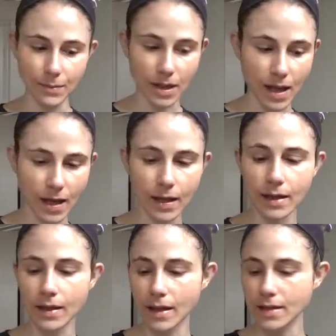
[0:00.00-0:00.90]
but hey,
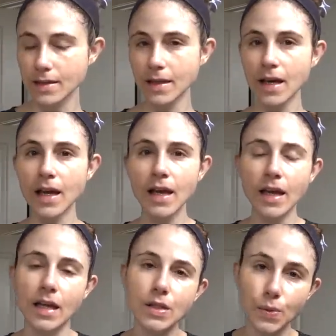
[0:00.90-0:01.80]
it's,
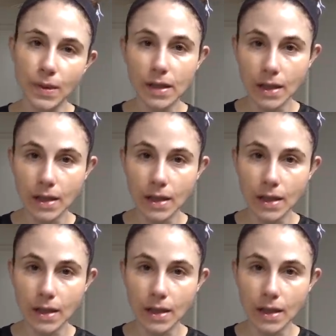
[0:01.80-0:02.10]
it's real